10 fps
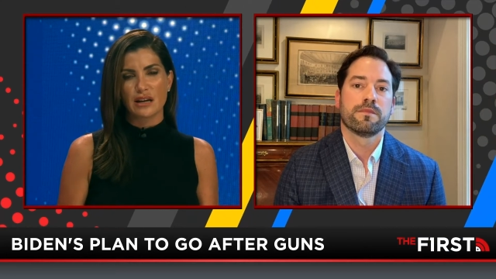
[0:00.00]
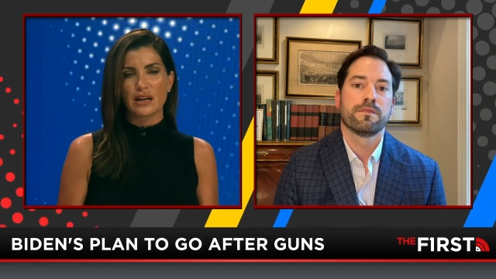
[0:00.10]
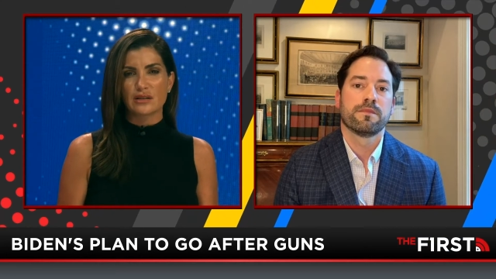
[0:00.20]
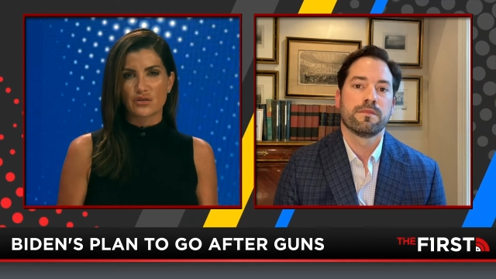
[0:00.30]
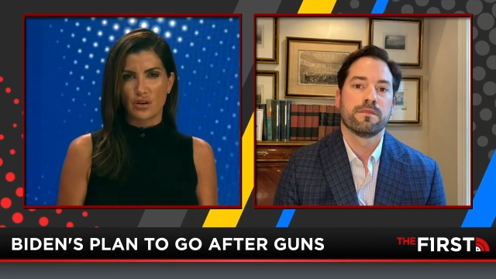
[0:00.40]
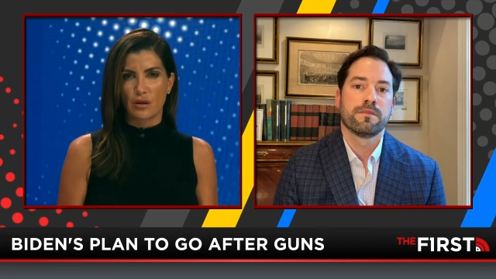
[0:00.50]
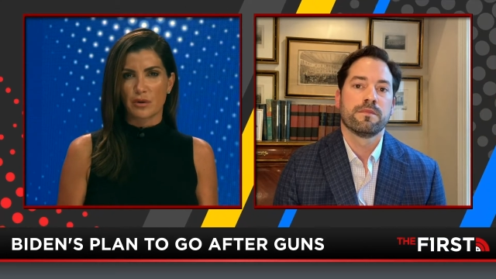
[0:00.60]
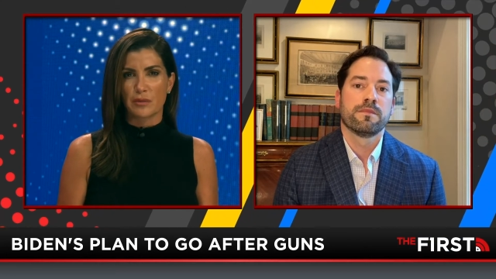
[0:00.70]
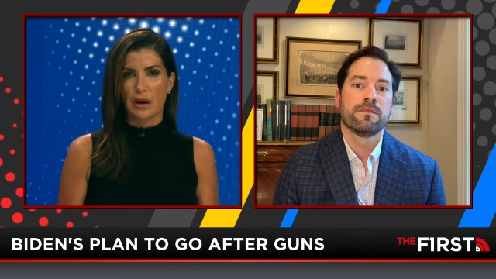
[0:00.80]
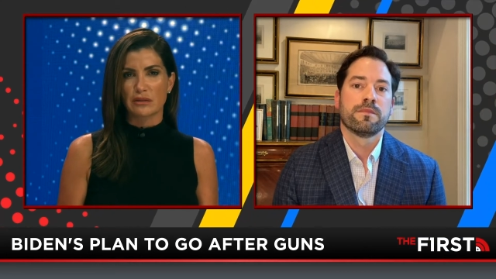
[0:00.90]
Speaker 1: as stalwart
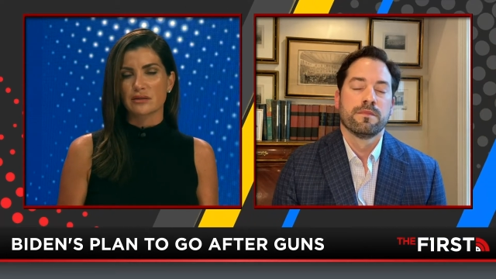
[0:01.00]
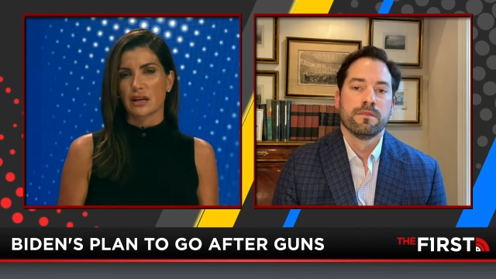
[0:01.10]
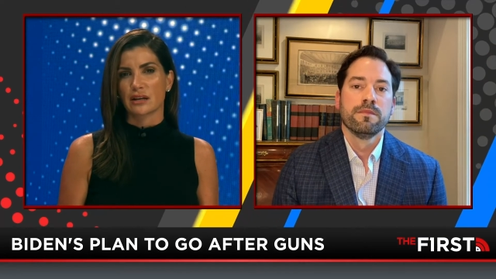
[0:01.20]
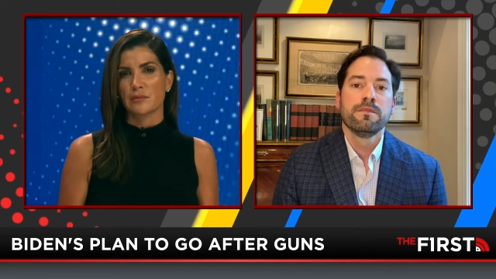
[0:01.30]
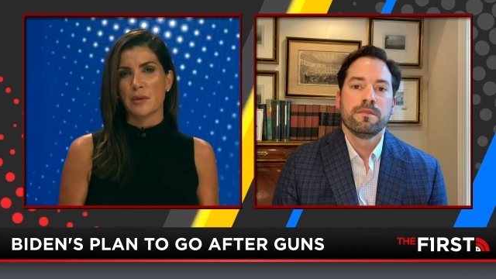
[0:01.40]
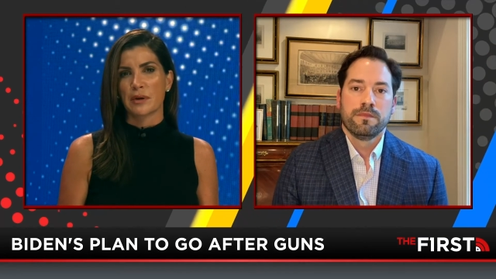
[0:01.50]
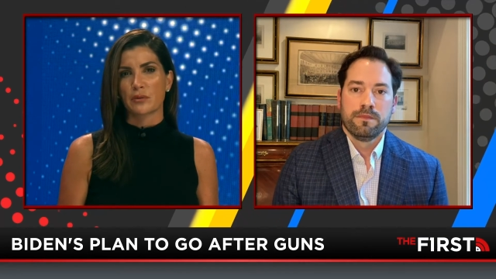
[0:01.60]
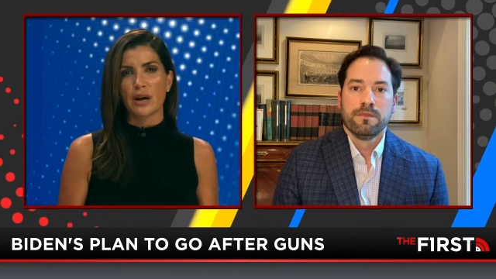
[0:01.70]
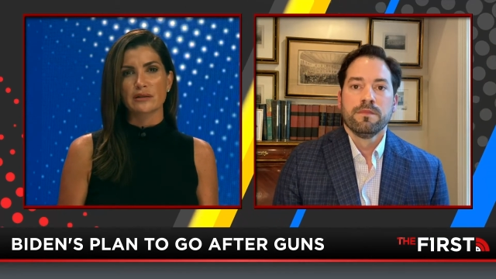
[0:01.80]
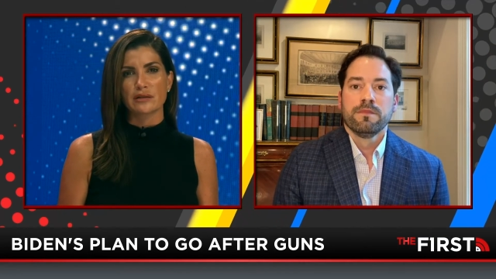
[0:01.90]
about Second Amendment
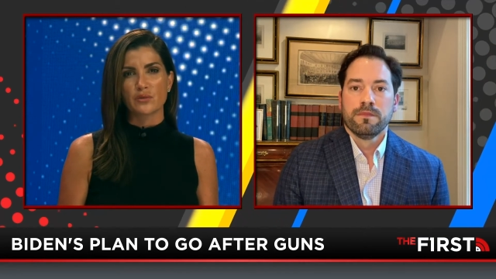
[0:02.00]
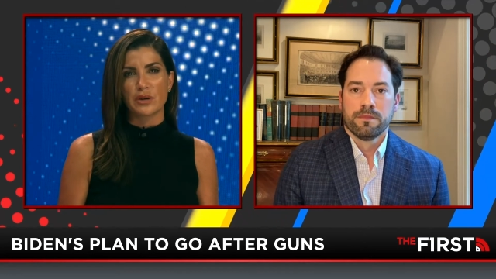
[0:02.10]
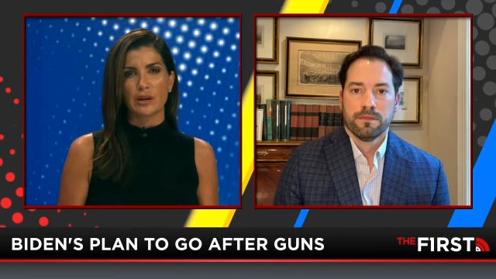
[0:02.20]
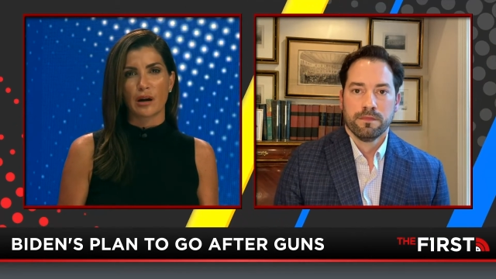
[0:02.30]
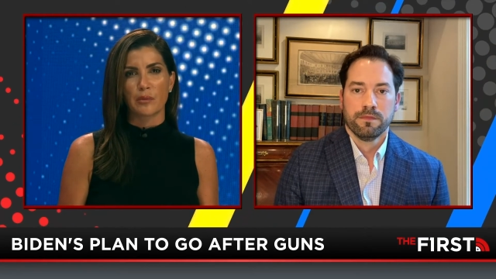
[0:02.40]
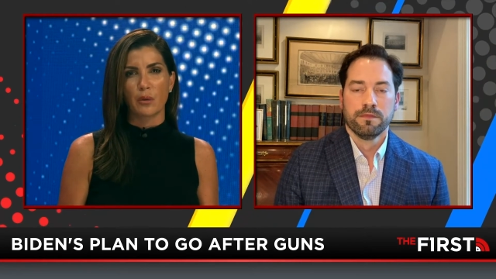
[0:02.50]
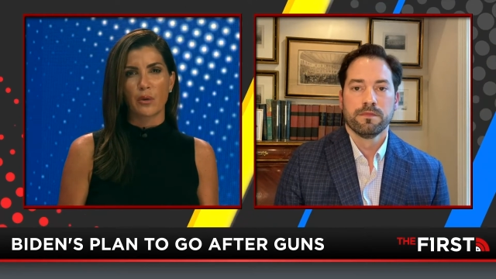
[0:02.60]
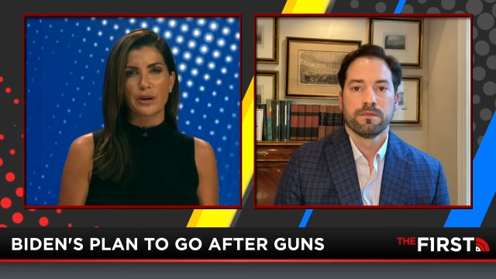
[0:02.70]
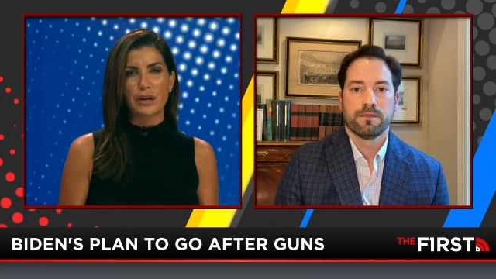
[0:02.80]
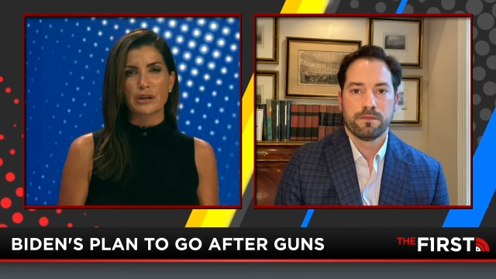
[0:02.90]
rights as we are. But where
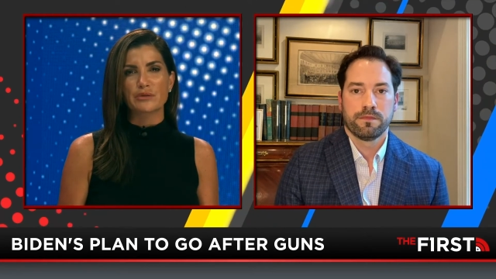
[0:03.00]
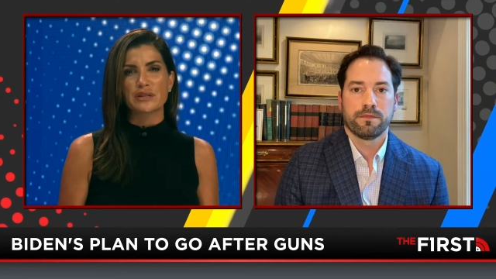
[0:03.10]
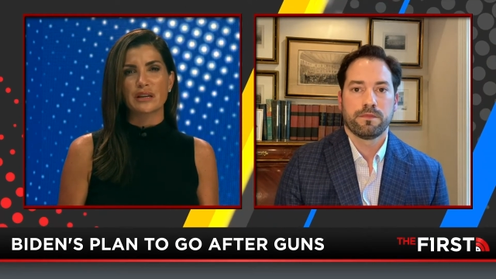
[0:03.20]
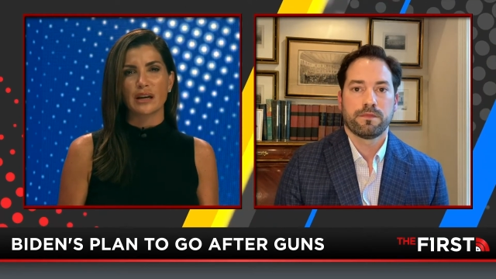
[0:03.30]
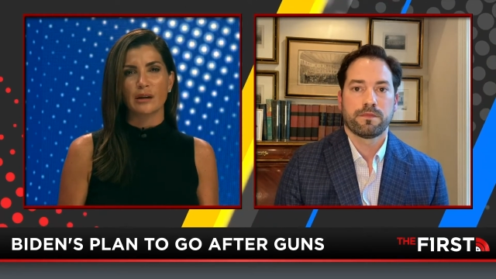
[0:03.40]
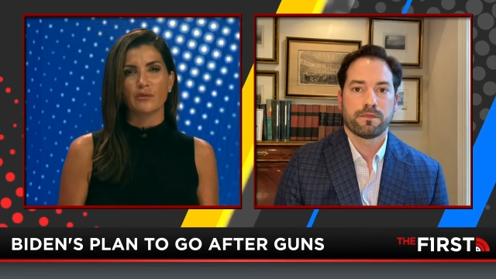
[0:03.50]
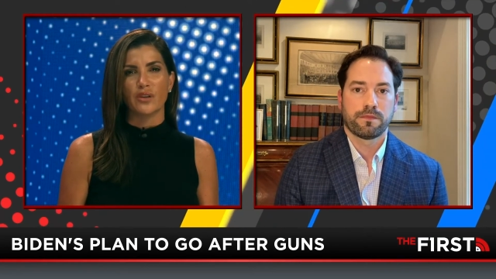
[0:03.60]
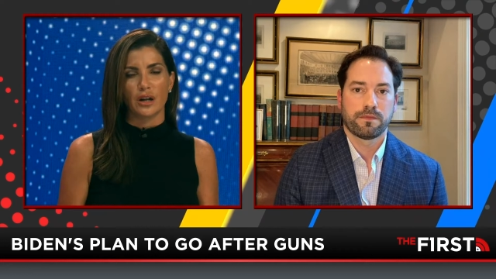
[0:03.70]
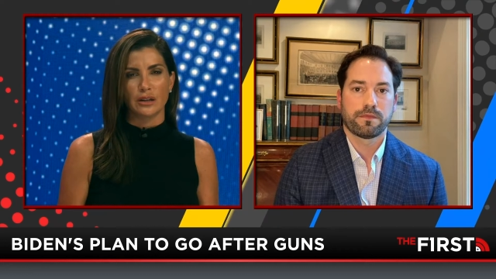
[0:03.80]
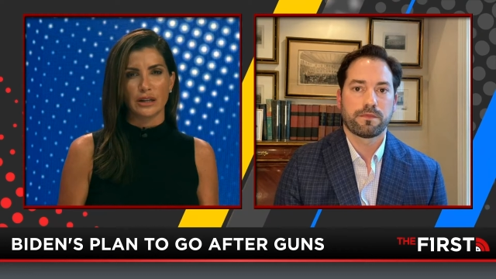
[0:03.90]
do you see him
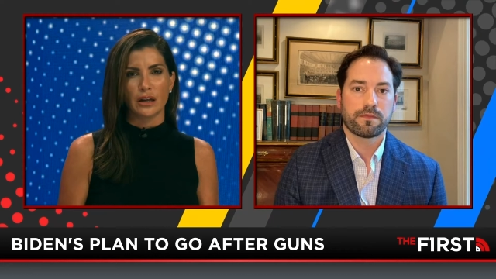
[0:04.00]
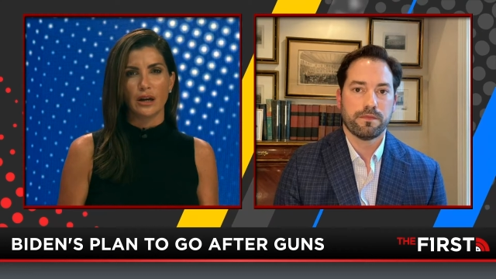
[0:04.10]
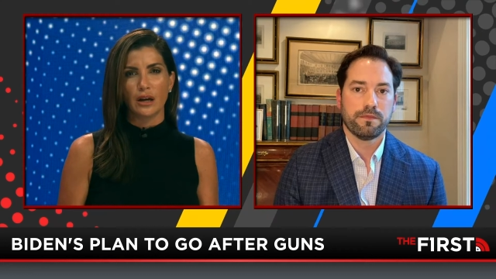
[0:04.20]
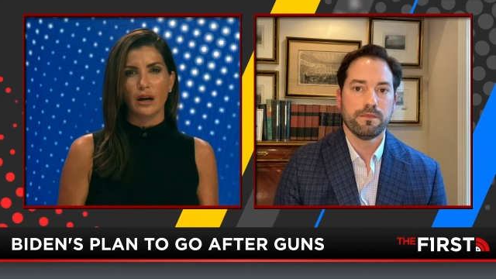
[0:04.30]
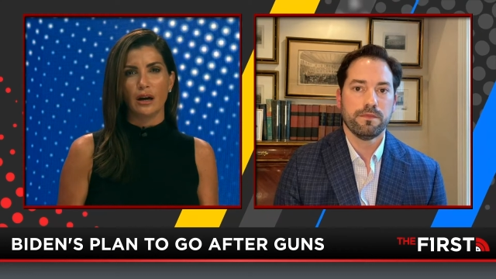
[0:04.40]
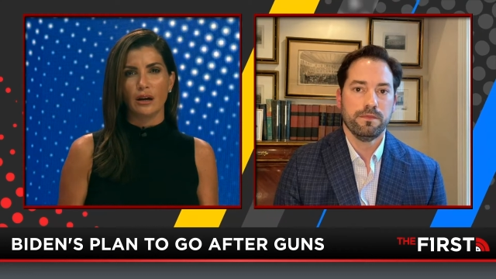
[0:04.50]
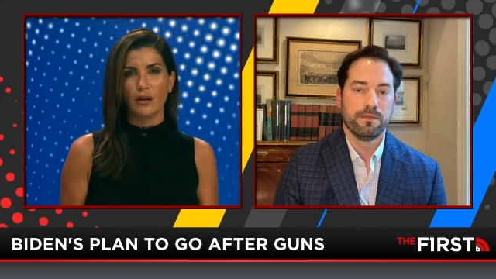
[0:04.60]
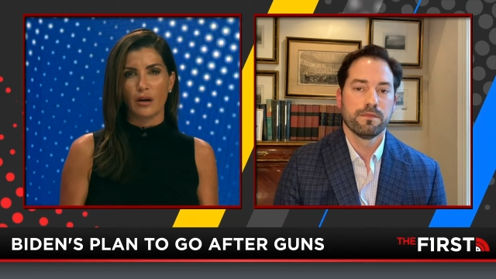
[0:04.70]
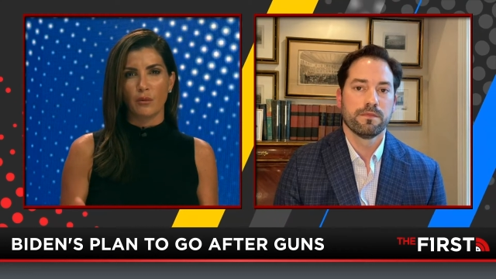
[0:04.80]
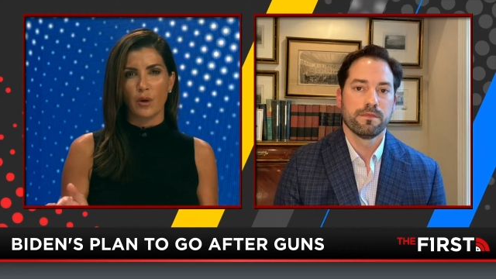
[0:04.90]
falling uh,
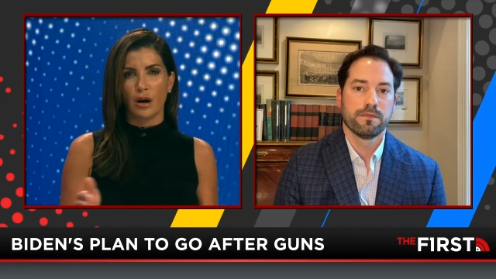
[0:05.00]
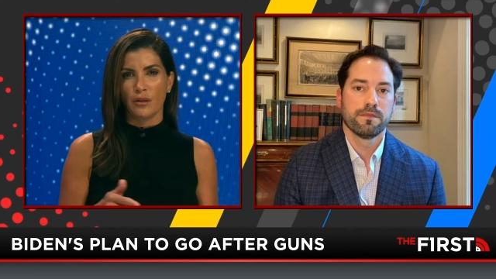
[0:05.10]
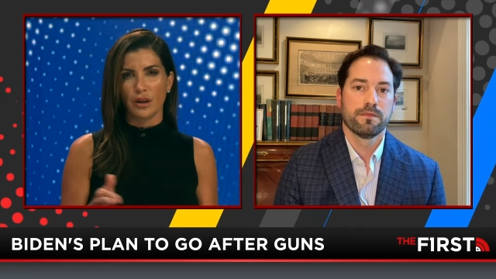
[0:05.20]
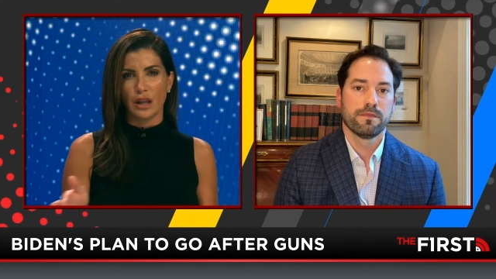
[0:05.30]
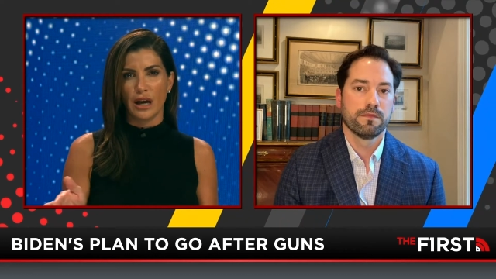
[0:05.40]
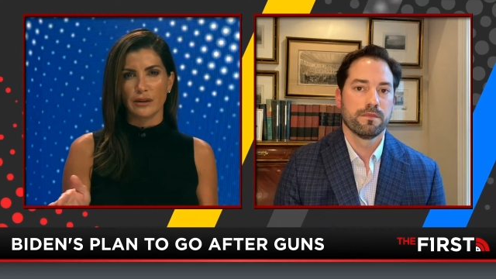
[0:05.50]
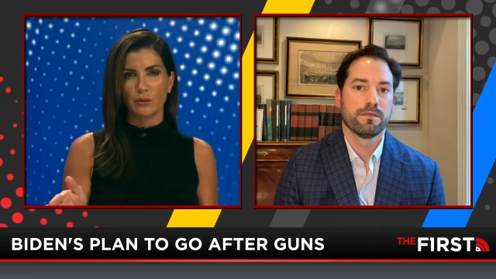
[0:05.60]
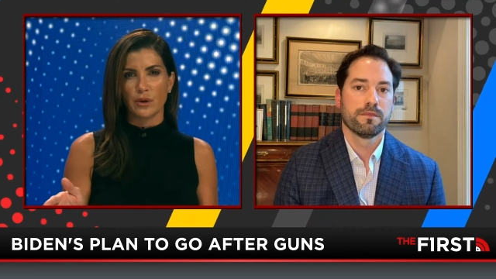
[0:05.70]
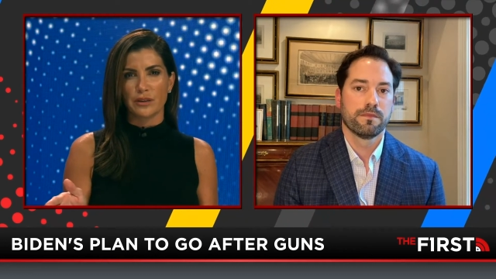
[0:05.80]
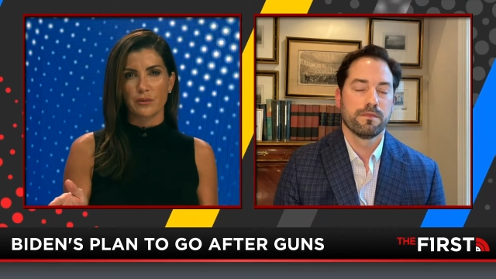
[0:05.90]
uh on the line
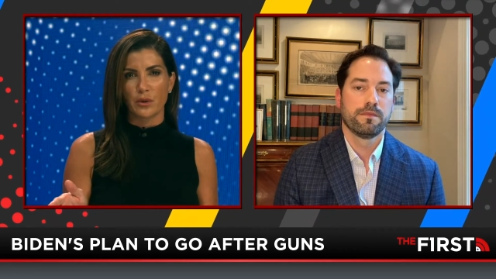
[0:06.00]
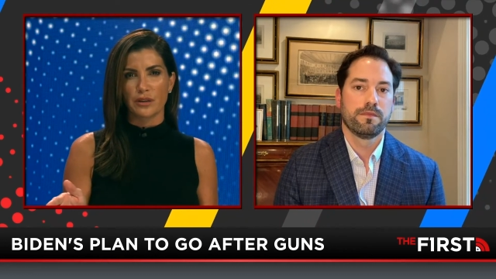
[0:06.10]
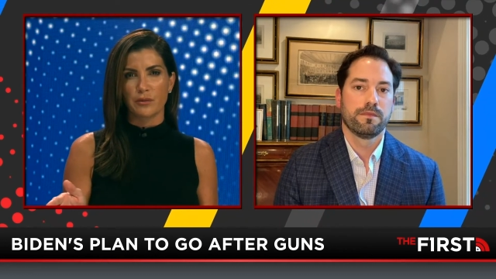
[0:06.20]
with, with